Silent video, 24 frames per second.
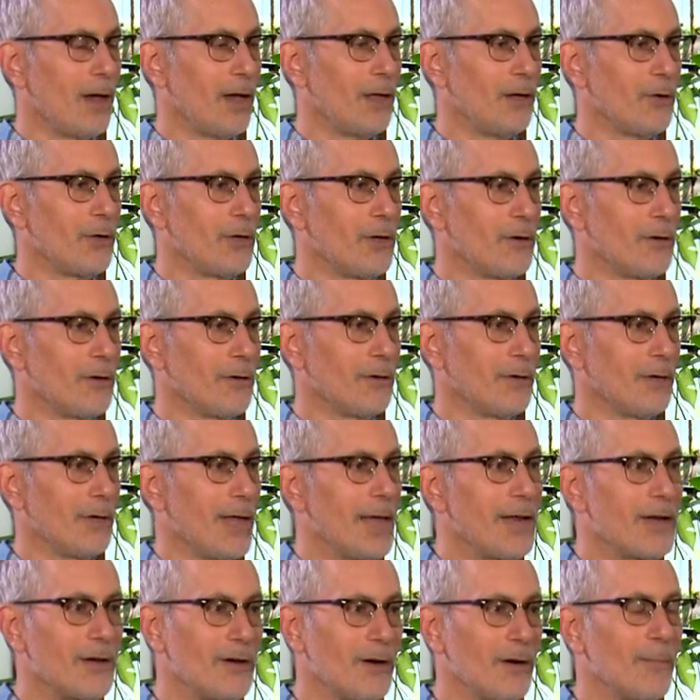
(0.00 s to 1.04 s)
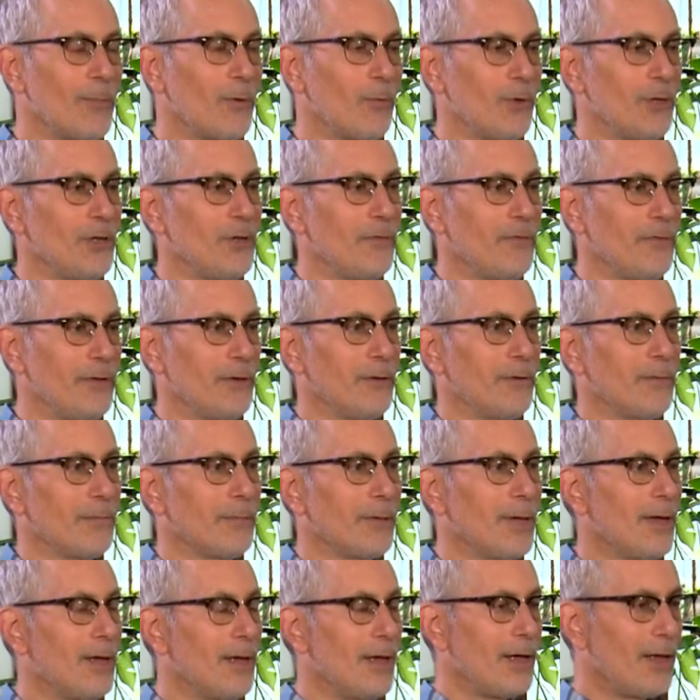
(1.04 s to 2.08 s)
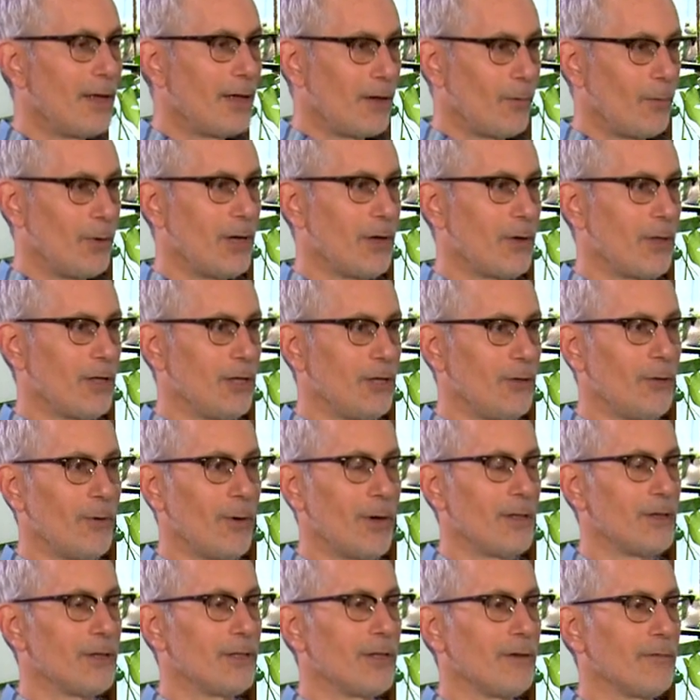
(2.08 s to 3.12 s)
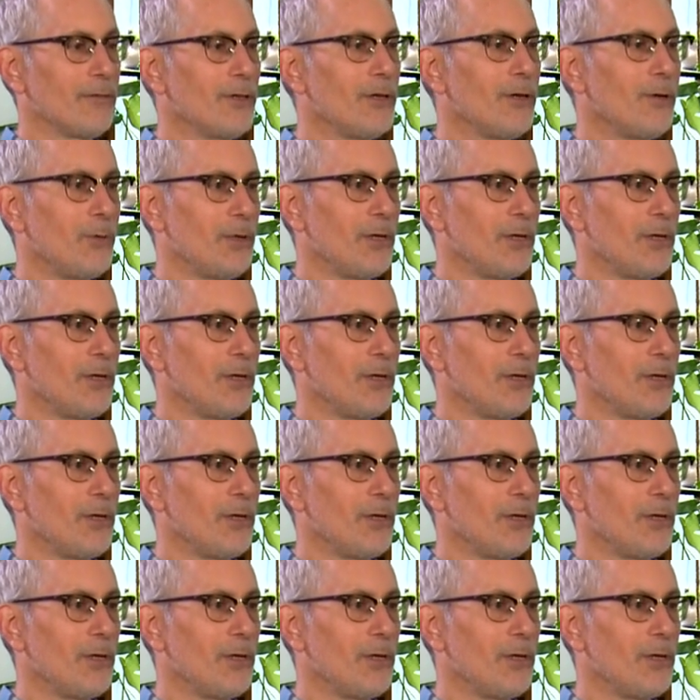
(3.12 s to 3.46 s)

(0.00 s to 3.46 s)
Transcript: I know you're an editor, but would you feel we know that you do other stuff too.